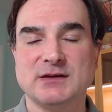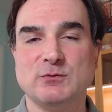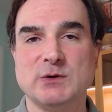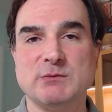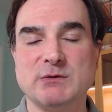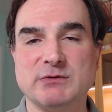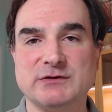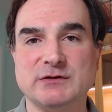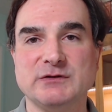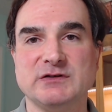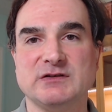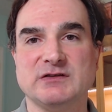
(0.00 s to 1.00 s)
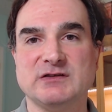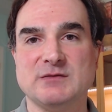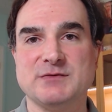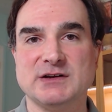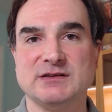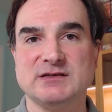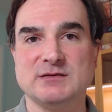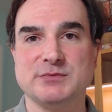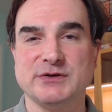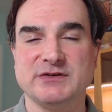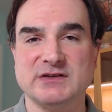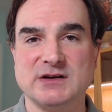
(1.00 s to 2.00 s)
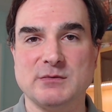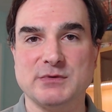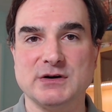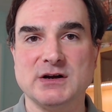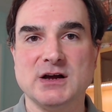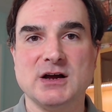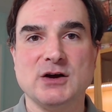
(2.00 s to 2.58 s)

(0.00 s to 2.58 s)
When we reduce it to something as simple as a number,